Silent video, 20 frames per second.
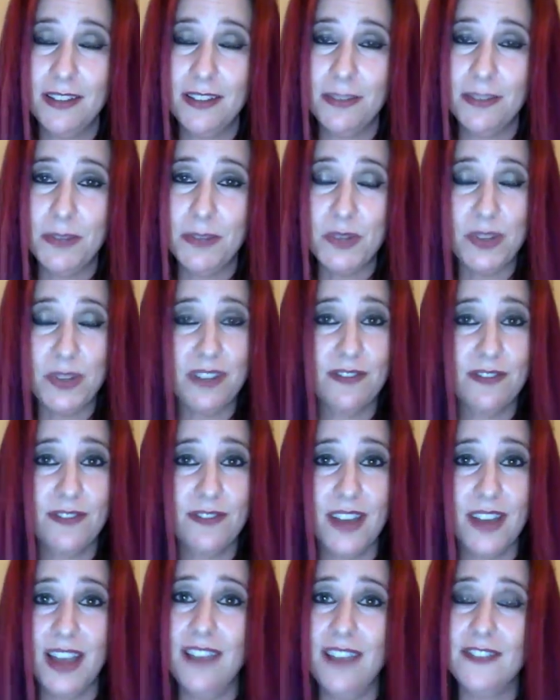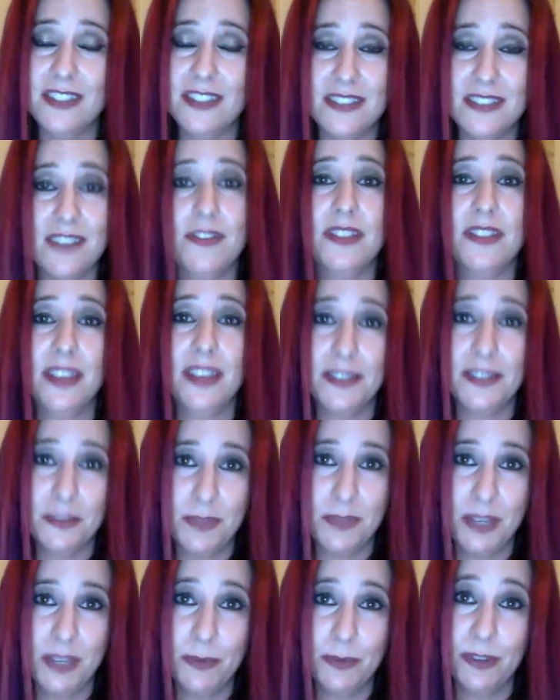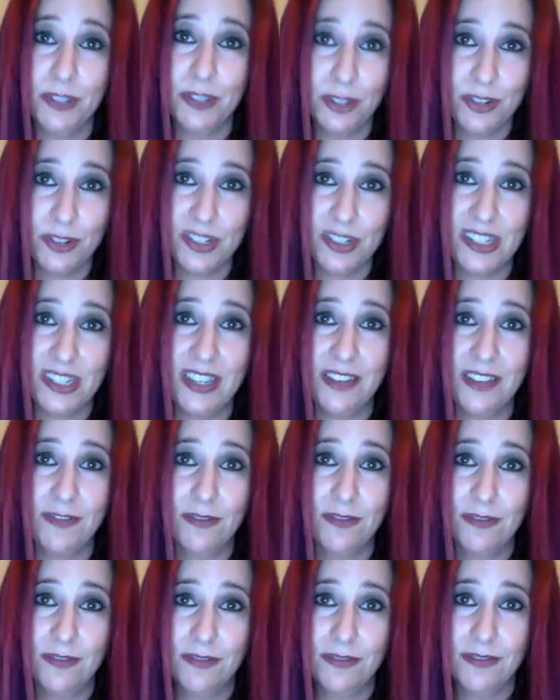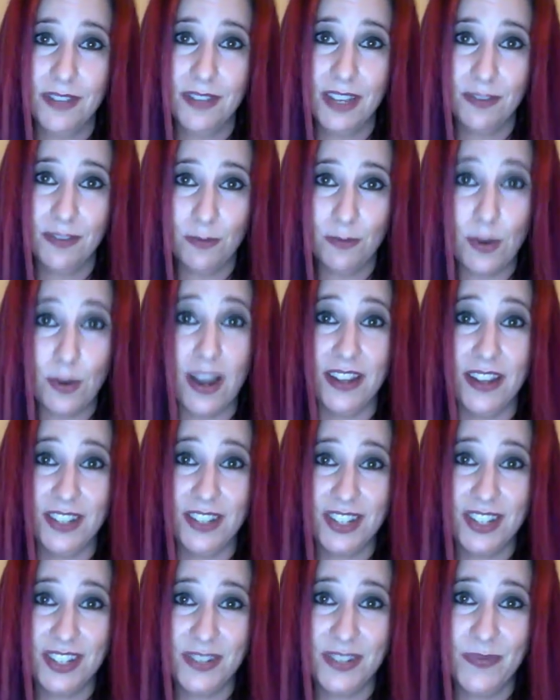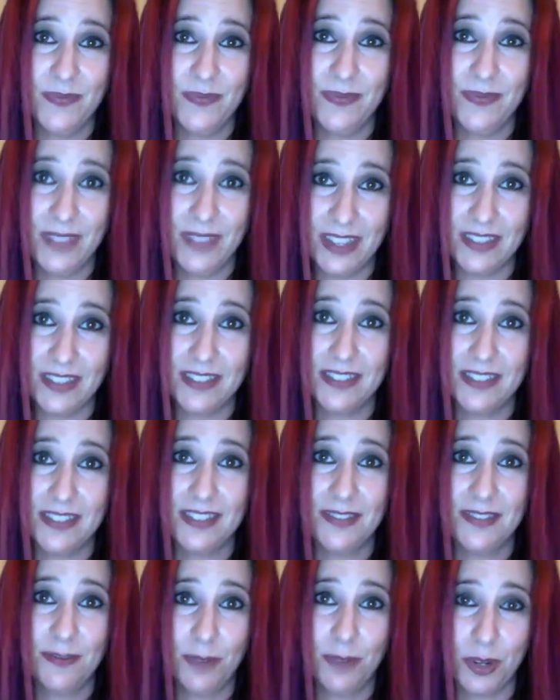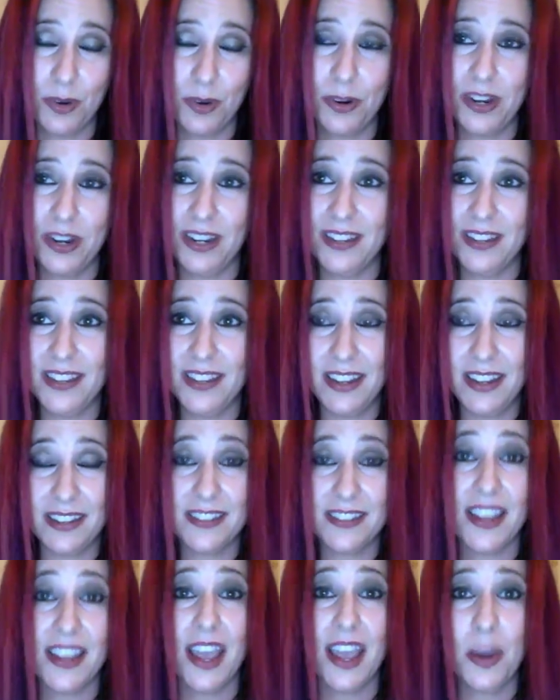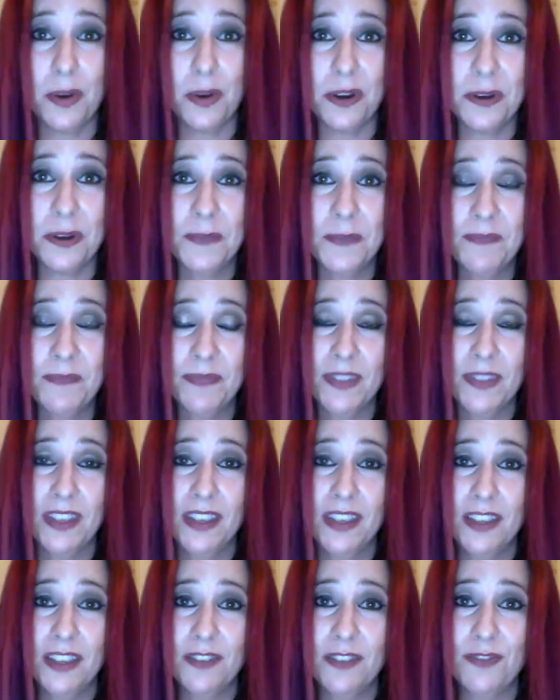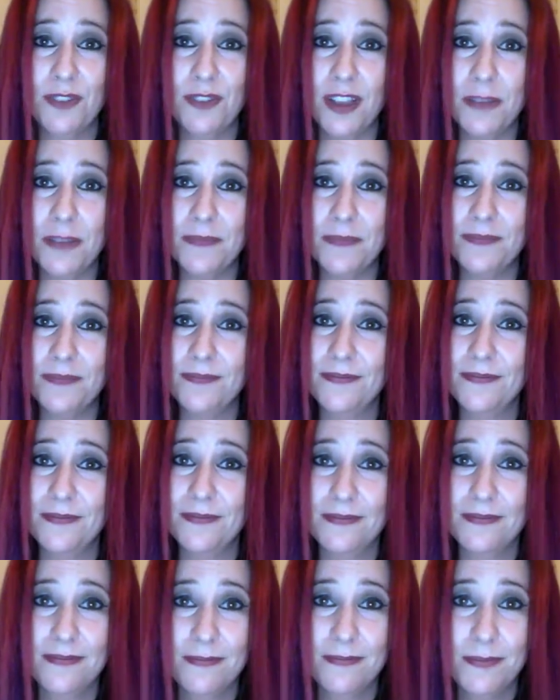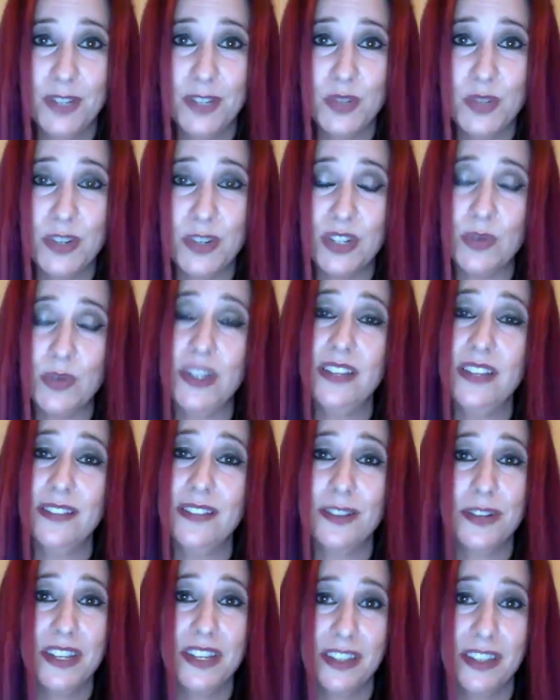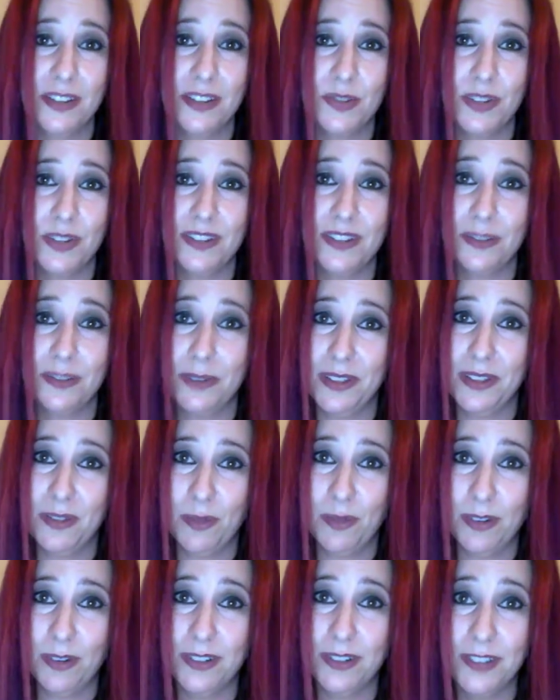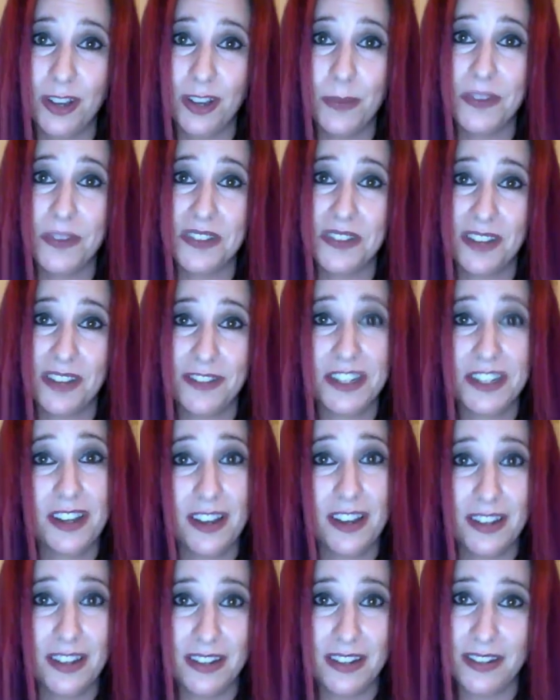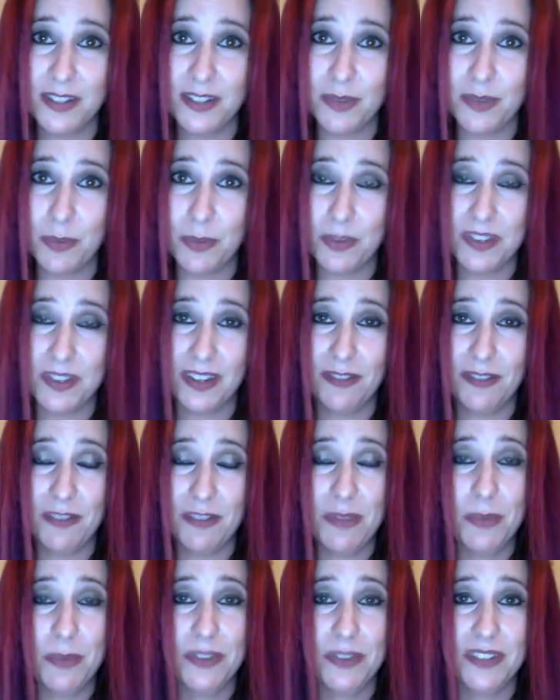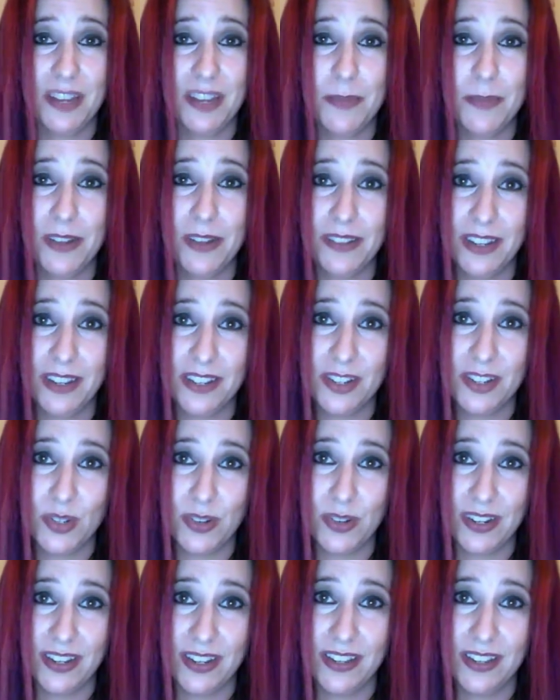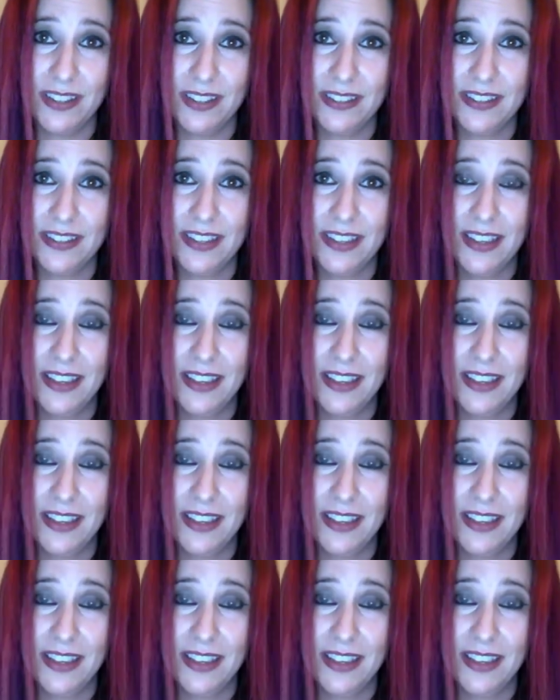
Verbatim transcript: between 5,000 and 7,000 people usually have watched this recording in the next hour from between 20 and 30 countries around the world. Almost every continent is represented. We have people stay up all night to join us.